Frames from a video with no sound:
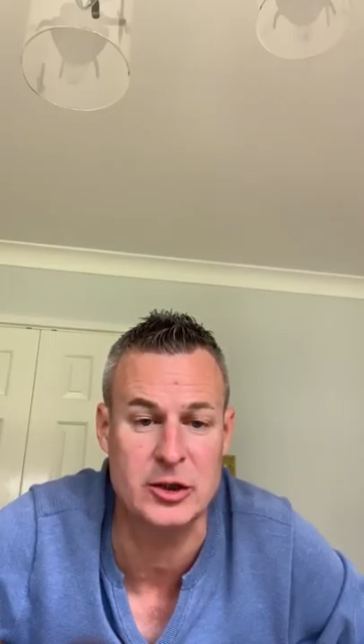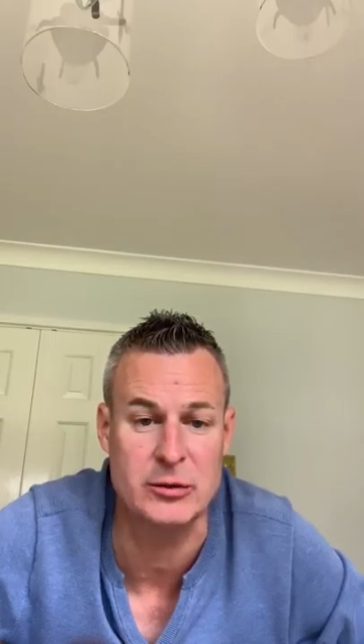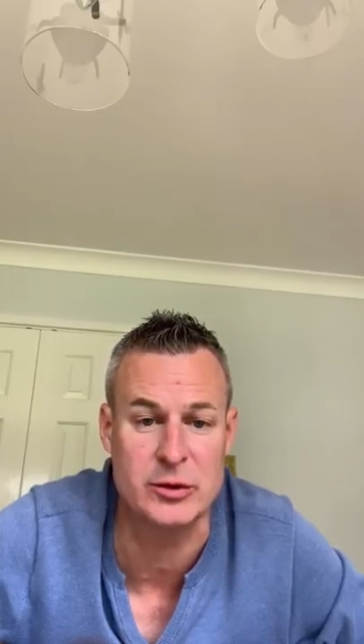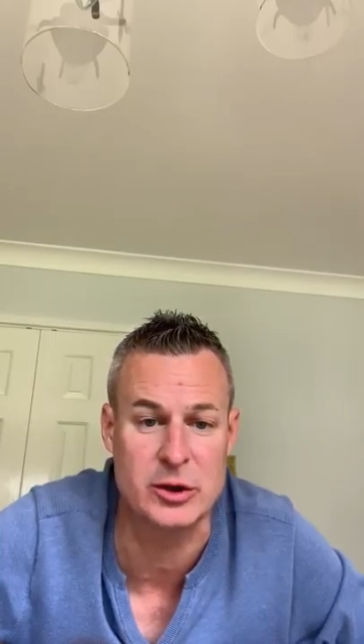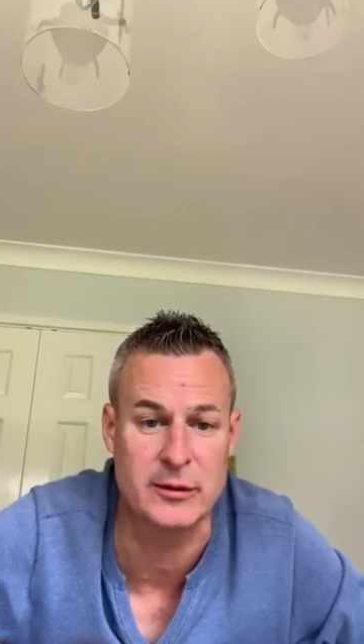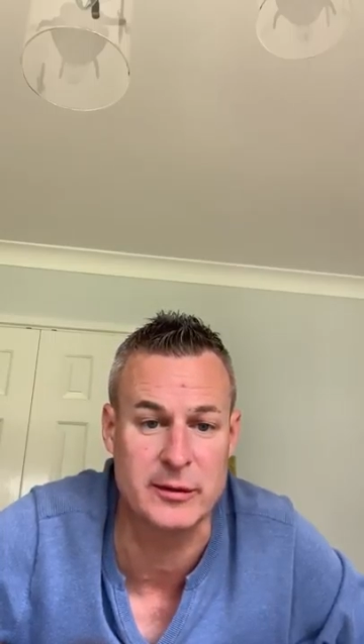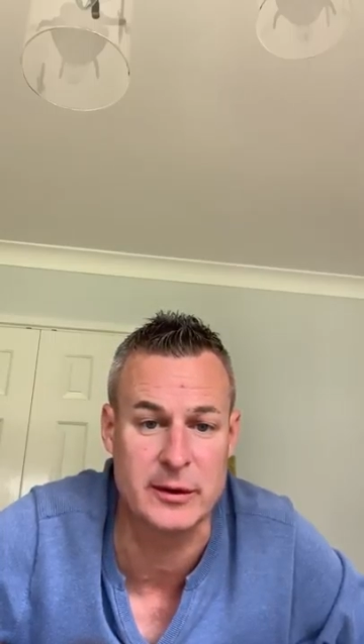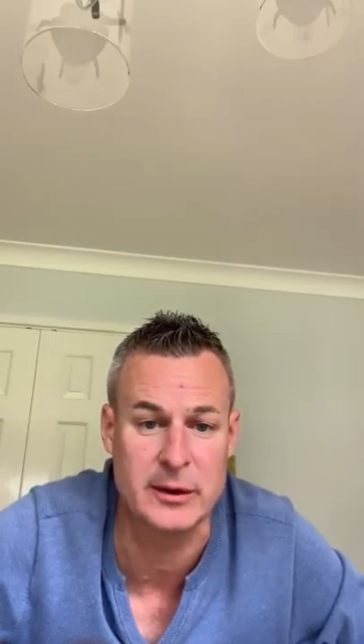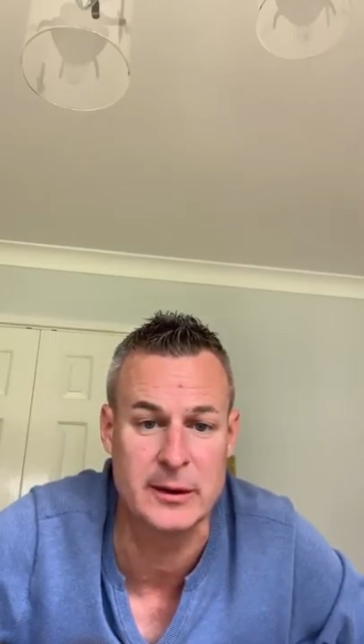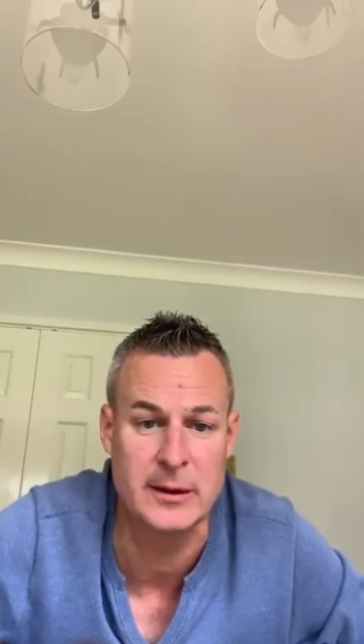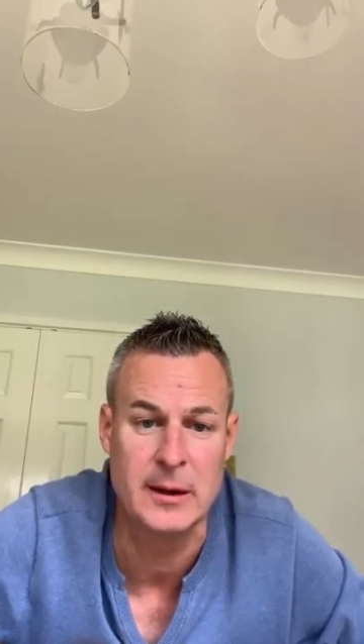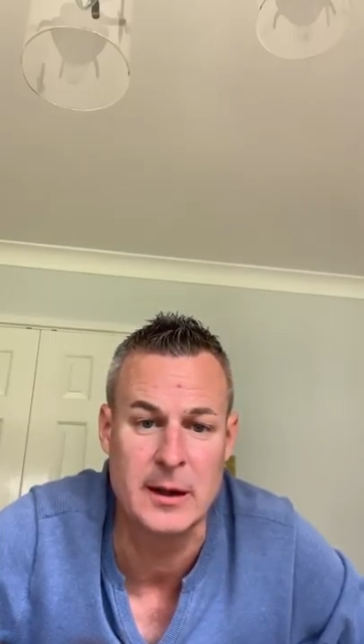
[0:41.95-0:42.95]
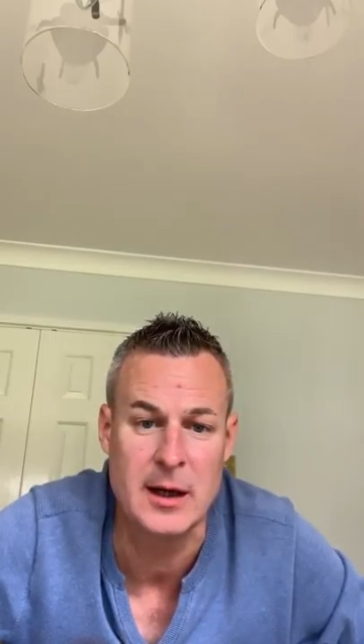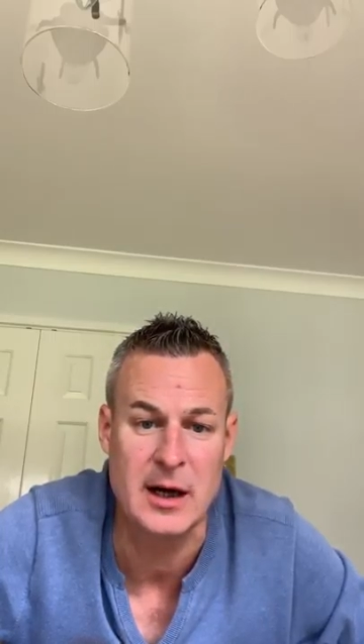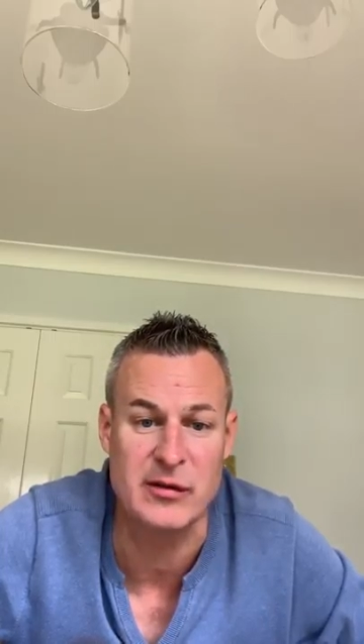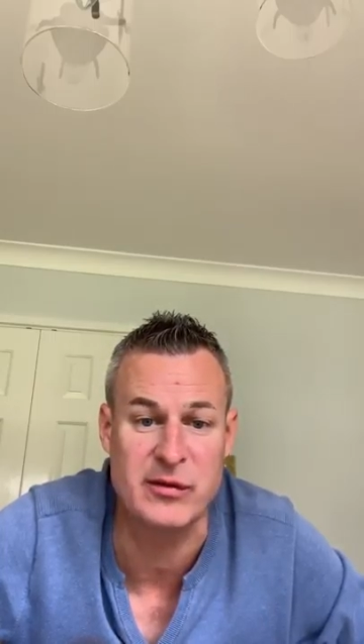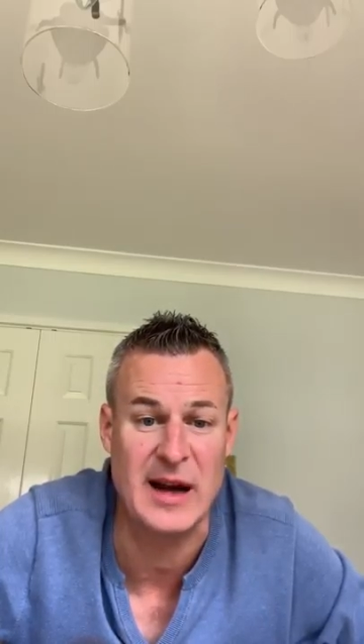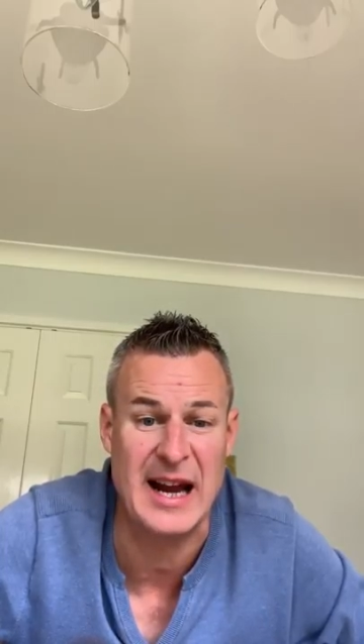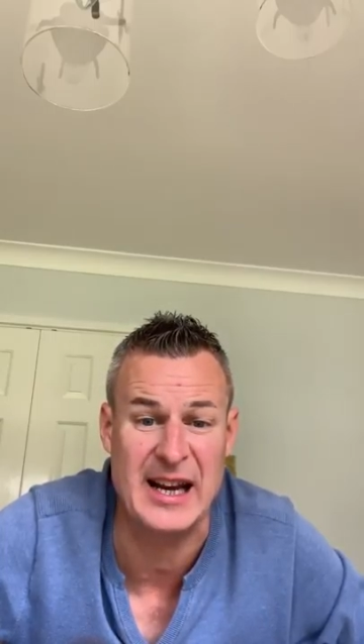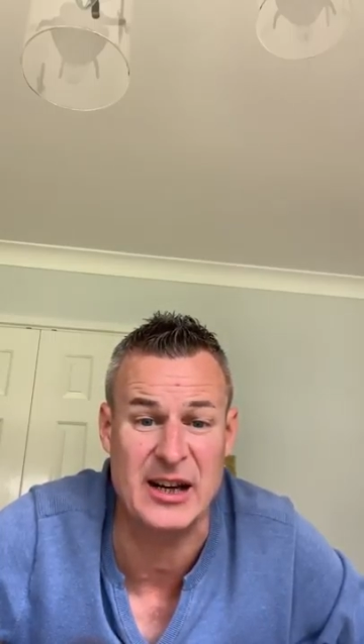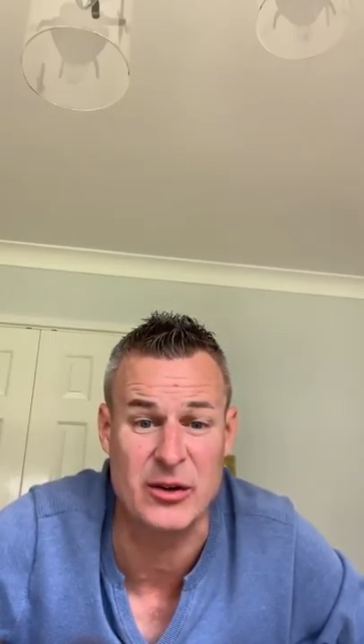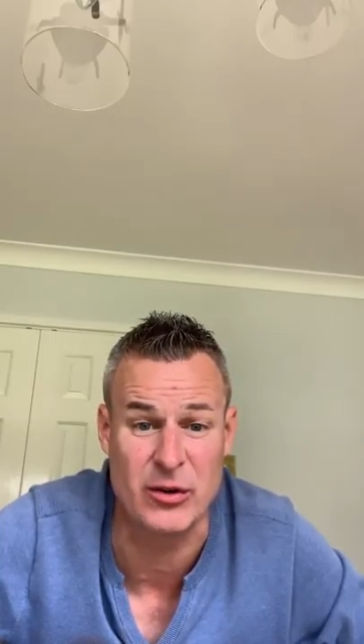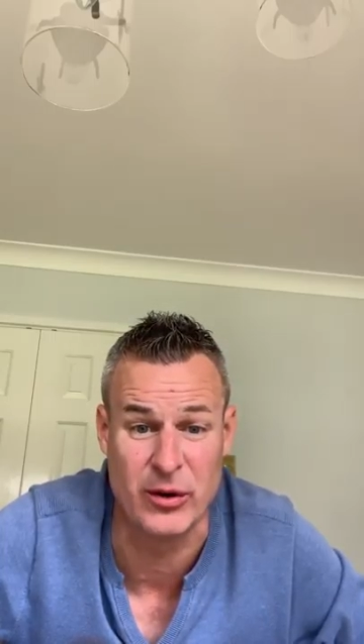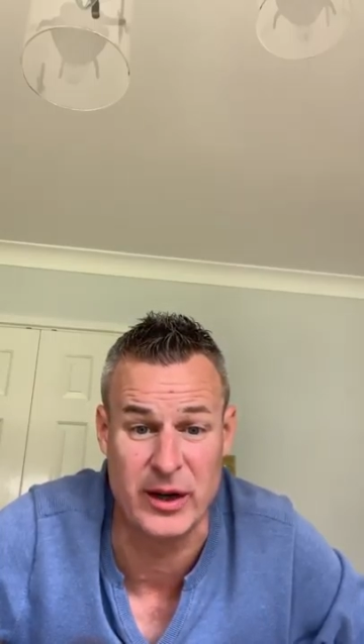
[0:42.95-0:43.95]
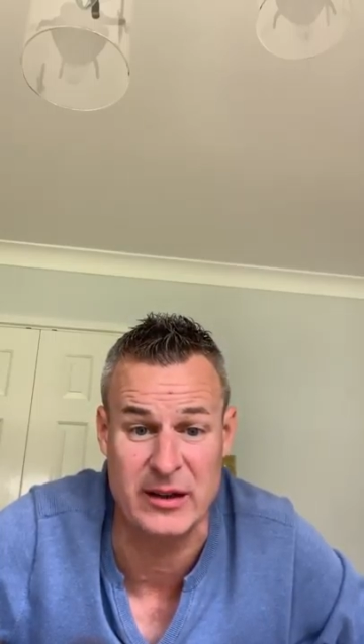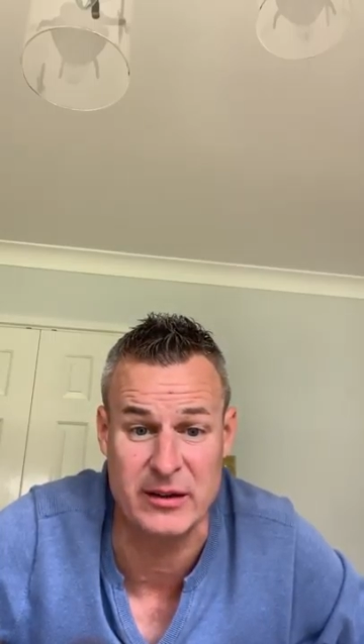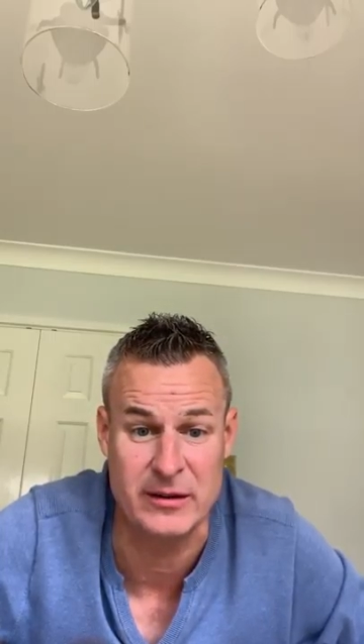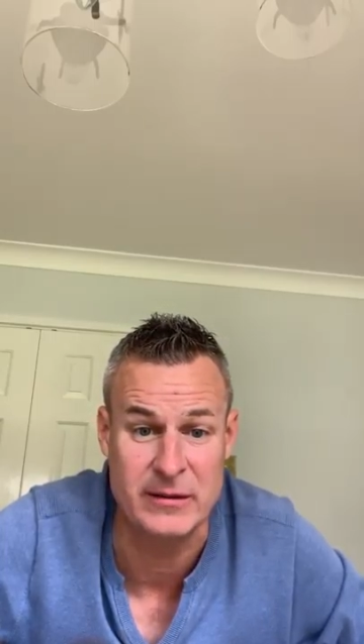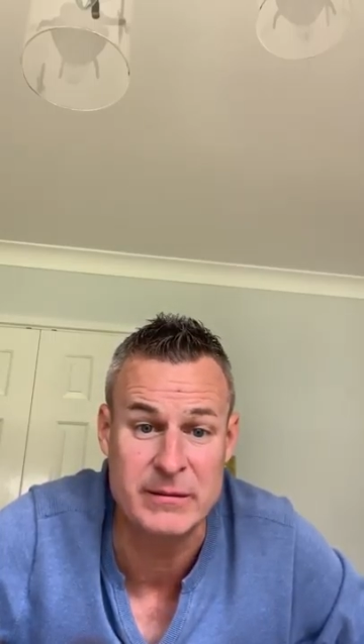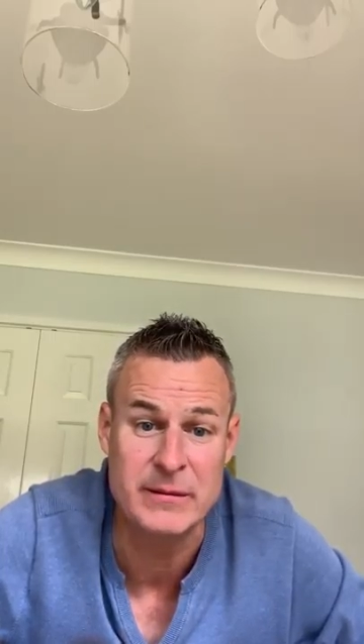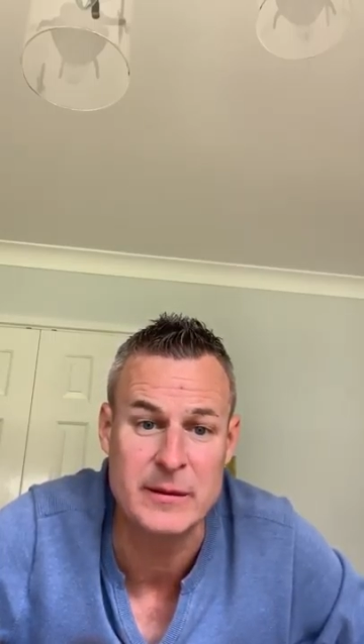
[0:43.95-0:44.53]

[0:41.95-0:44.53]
She was offered a, a flat in Croydon,